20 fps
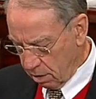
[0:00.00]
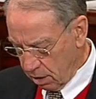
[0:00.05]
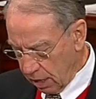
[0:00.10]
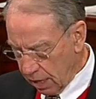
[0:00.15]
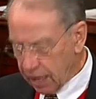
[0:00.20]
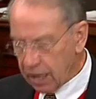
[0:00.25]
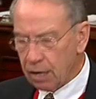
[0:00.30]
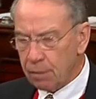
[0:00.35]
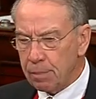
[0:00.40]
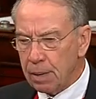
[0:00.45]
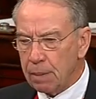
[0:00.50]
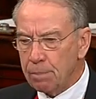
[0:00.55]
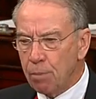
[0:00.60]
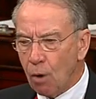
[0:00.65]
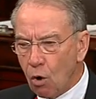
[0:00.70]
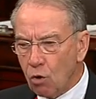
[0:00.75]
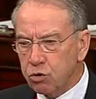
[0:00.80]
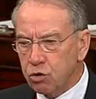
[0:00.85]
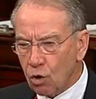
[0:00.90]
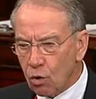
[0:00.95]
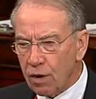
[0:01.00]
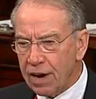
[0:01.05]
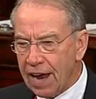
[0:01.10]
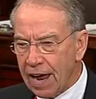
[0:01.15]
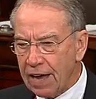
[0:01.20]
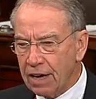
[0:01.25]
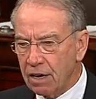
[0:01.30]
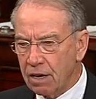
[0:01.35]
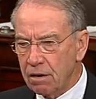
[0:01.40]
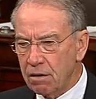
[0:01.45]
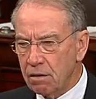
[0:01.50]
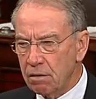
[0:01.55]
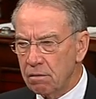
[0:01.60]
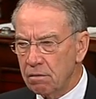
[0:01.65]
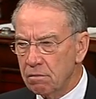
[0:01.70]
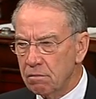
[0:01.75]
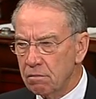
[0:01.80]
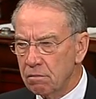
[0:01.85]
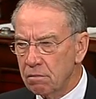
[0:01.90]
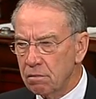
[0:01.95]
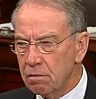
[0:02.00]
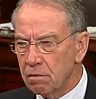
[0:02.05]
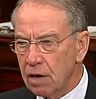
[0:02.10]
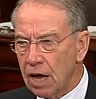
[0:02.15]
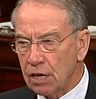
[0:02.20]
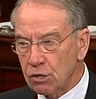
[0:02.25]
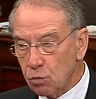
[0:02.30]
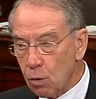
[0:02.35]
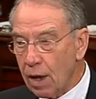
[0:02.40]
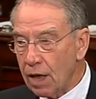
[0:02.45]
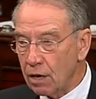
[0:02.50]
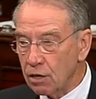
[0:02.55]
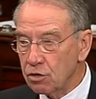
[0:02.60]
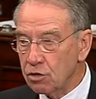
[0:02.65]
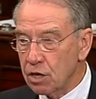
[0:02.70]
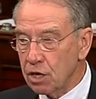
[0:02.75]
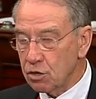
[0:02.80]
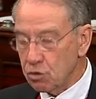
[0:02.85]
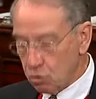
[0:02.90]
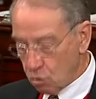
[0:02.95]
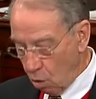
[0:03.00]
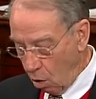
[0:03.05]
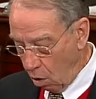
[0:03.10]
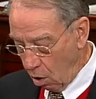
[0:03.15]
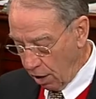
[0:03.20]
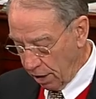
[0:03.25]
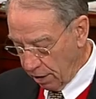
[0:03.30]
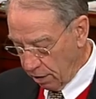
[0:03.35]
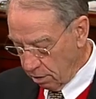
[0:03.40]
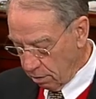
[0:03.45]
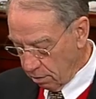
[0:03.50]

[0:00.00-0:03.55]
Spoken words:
It can be both created as well as destroyed.